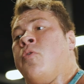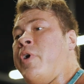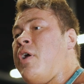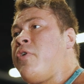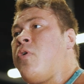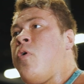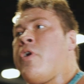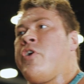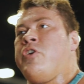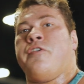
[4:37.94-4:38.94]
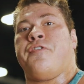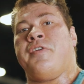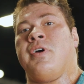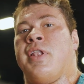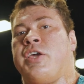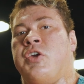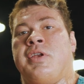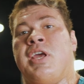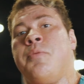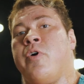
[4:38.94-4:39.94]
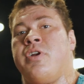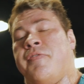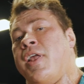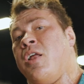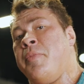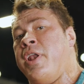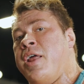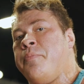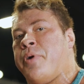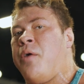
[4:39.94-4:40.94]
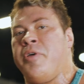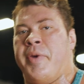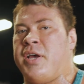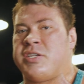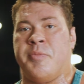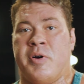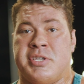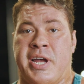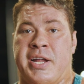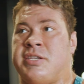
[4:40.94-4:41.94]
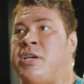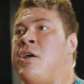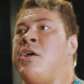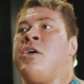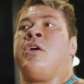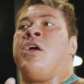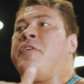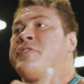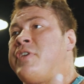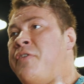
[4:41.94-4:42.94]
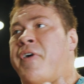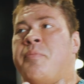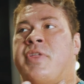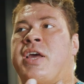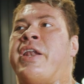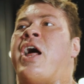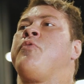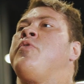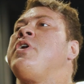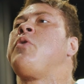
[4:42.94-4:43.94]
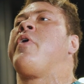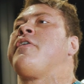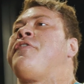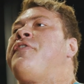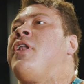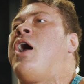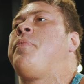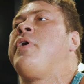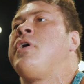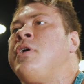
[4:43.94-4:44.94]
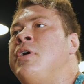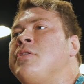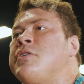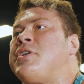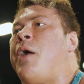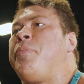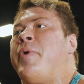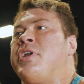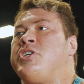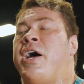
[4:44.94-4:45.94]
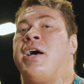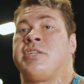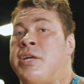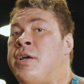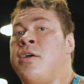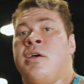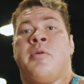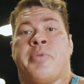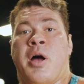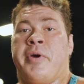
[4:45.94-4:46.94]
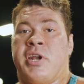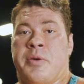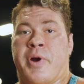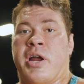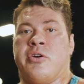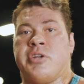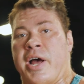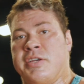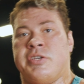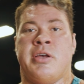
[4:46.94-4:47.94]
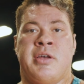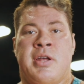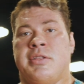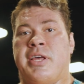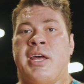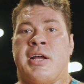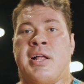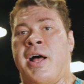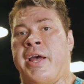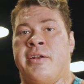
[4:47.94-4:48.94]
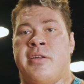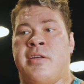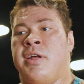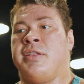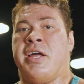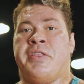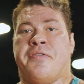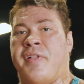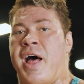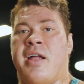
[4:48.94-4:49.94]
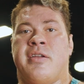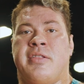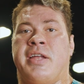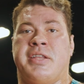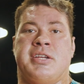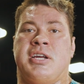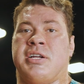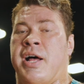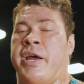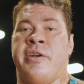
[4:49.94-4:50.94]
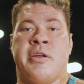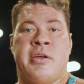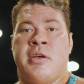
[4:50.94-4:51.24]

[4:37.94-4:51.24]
Whatever order you feel like you need more development in probably makes the most sense. If I'm thinking I really want to fill up the top of my chest, probably going to prioritize the incline, then the flat, then the decline.